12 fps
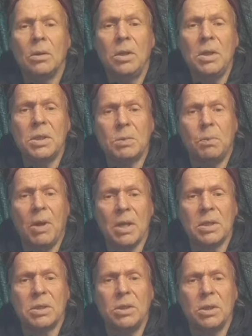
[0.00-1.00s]
this
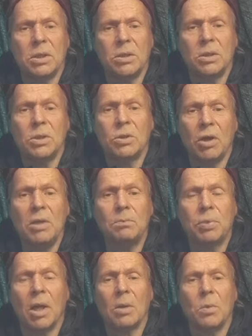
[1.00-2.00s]
plastic
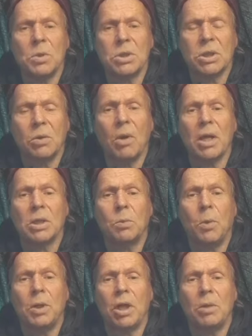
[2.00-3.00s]
drain plug was
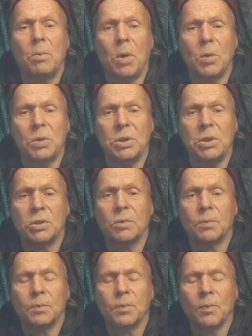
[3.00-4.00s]
cracked when I bought it.